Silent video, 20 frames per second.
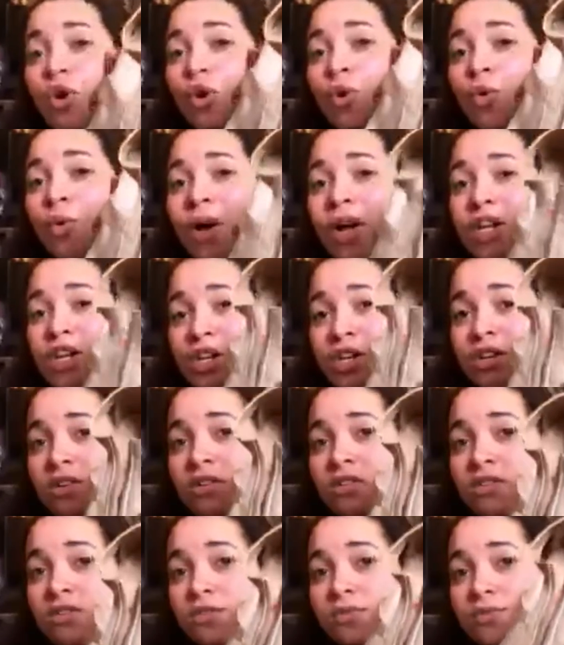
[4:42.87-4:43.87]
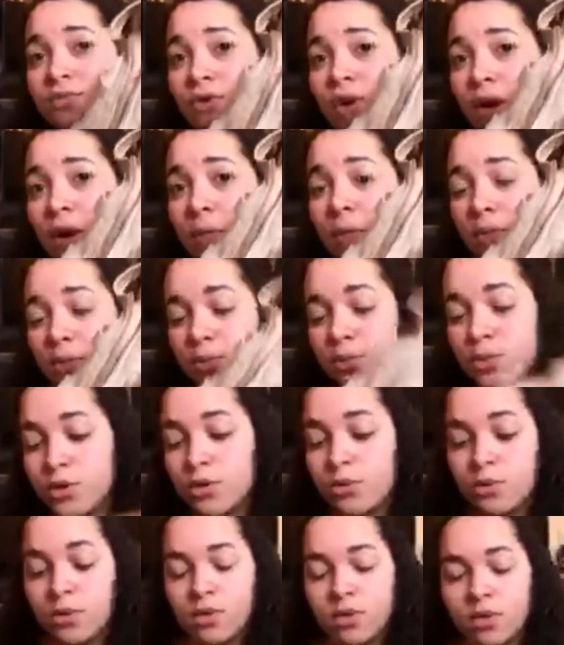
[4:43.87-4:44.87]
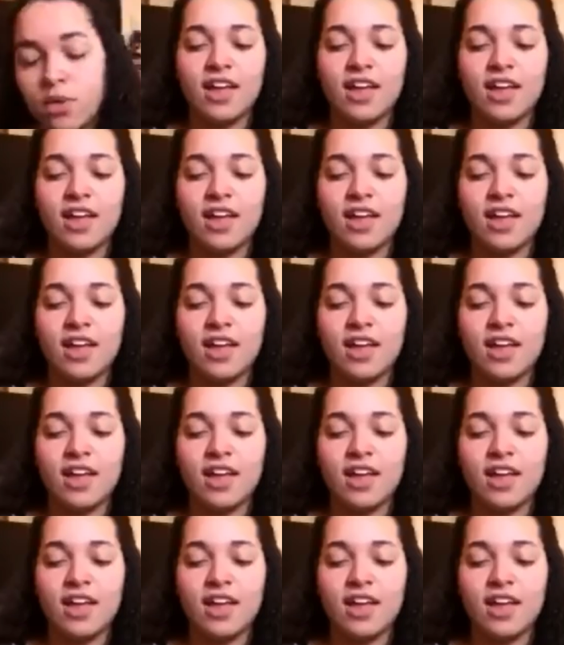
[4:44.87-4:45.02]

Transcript: wedges from Rue.